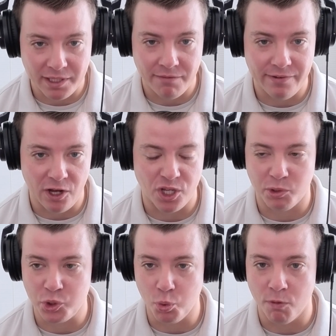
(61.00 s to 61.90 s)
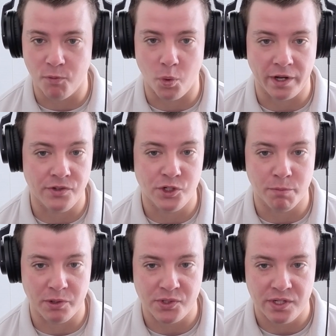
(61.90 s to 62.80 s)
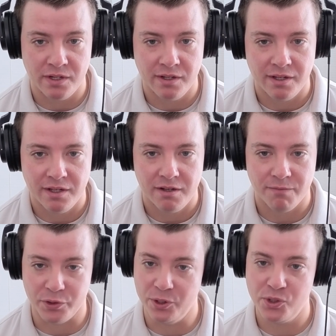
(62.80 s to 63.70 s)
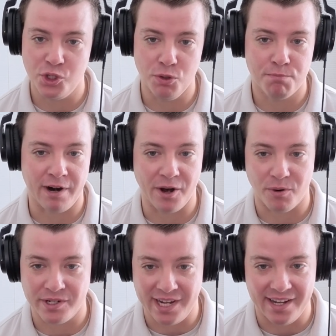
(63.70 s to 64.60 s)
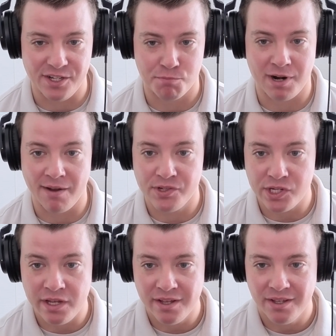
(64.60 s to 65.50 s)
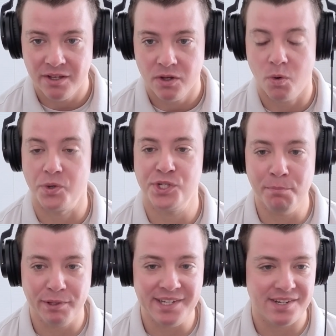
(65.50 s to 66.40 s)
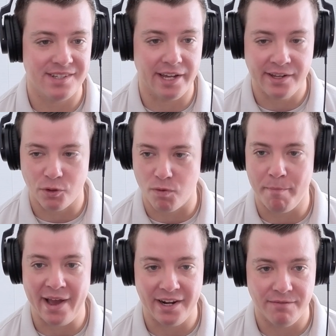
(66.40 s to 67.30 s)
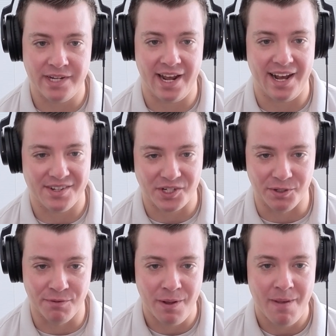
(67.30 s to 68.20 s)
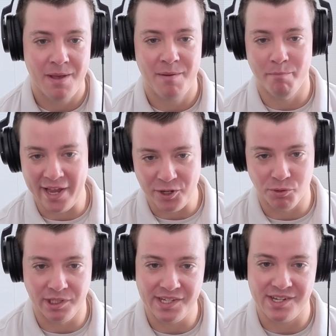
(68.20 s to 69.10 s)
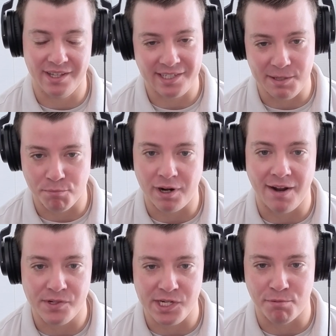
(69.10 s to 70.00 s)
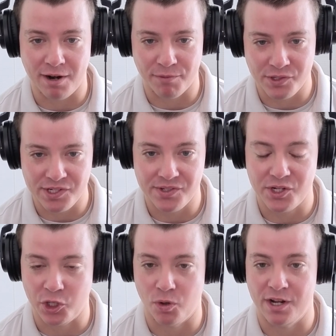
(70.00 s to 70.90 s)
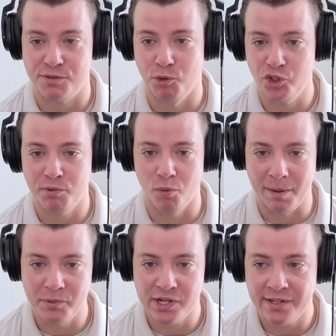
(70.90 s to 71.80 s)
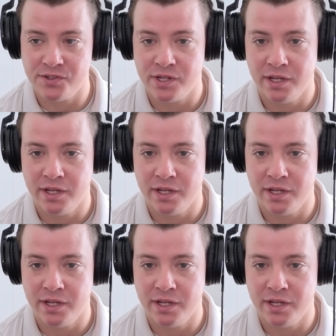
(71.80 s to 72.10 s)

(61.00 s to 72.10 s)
valuable tool for consumers. For those who prioritize privacy or simply dislike the repetitive task of manually selecting privacy preferences across multiple websites,